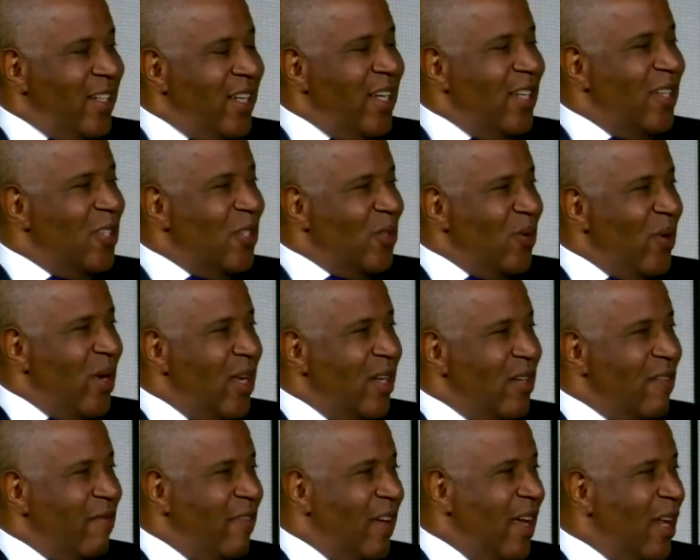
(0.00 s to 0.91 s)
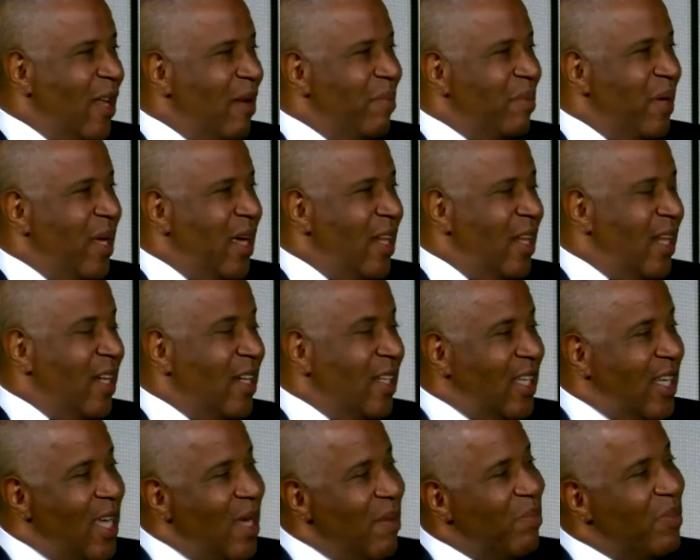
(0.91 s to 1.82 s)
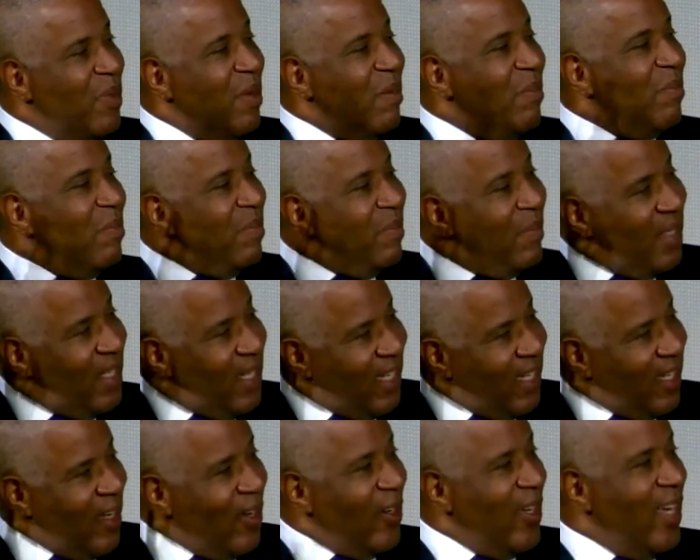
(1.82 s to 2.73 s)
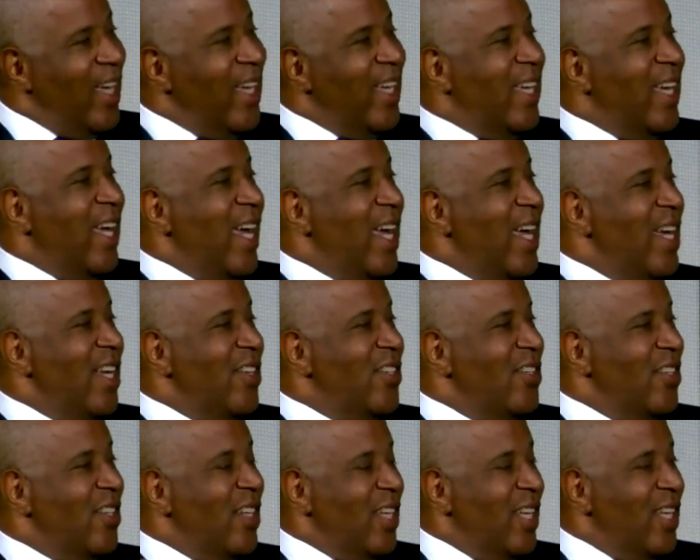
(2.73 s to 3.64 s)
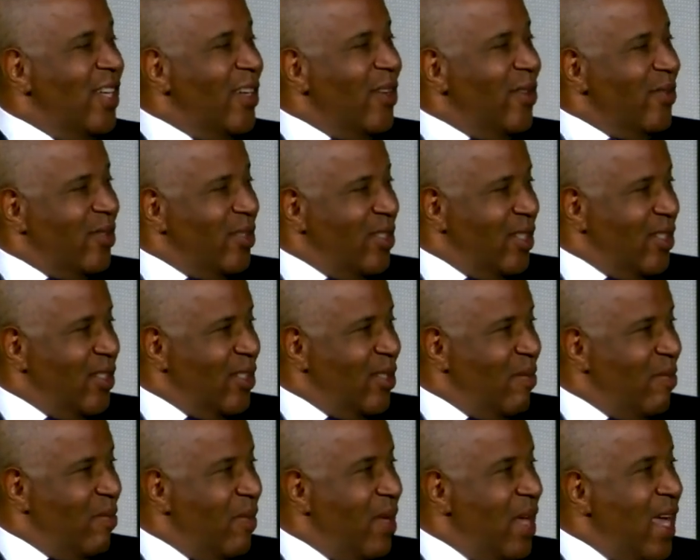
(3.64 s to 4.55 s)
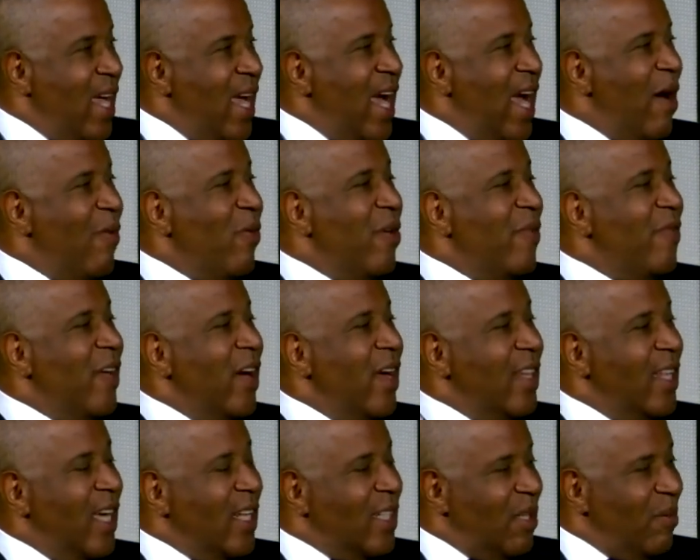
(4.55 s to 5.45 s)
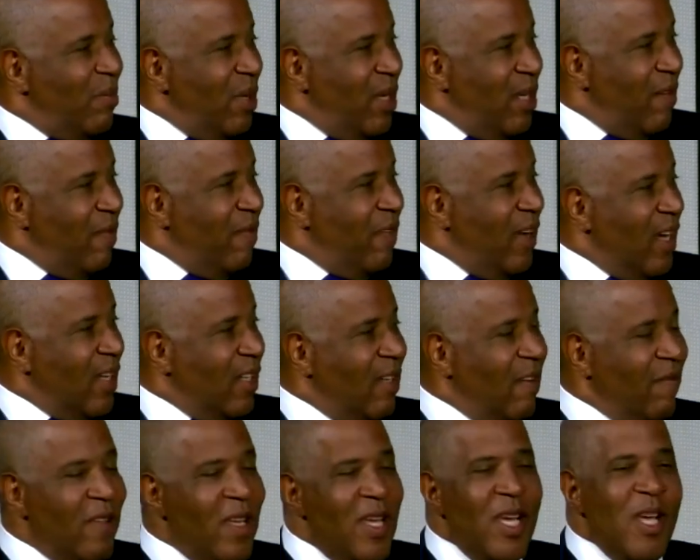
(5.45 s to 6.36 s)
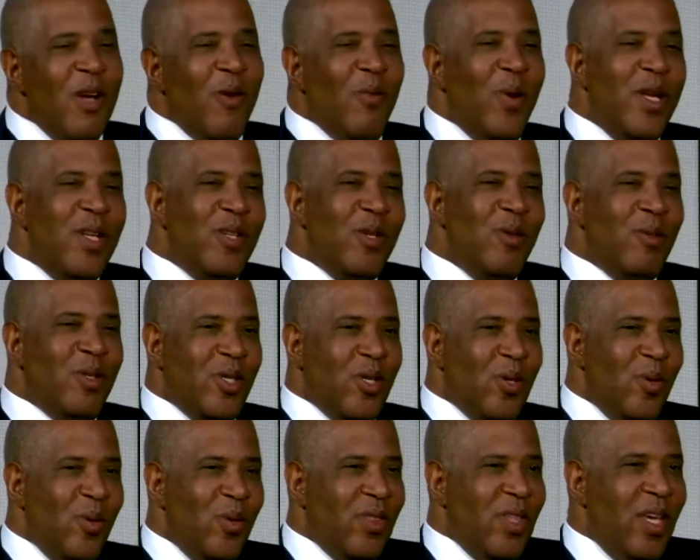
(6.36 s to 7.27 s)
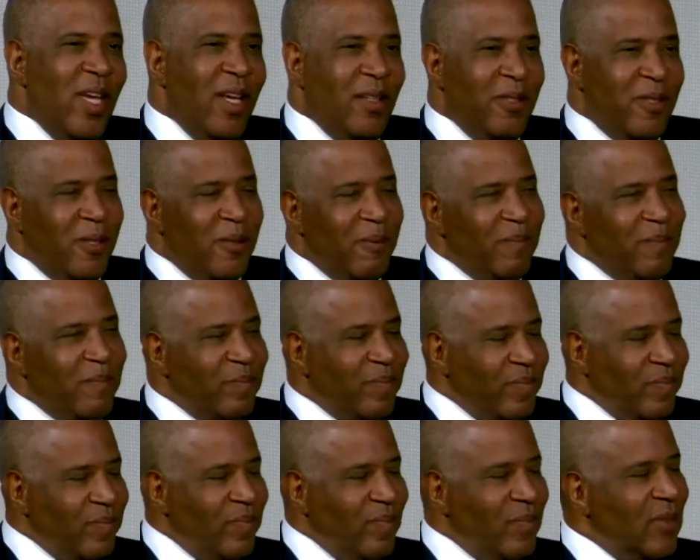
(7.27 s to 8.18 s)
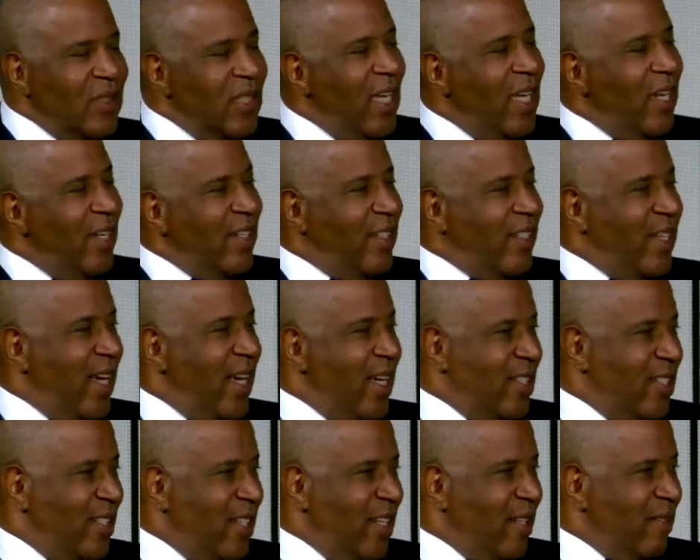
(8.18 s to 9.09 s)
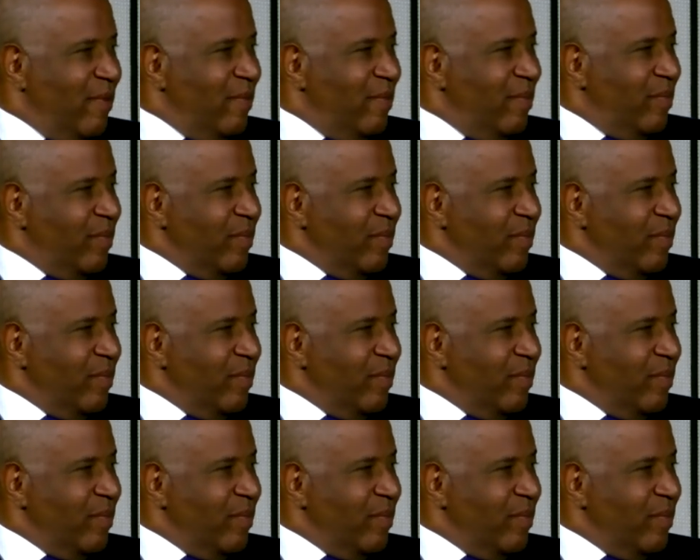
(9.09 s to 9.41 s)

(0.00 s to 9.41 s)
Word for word: Teach, train, develop, and then keep them engaged in the ecosystem, and we find that to be effective. We do two things mm-hmm. in testing.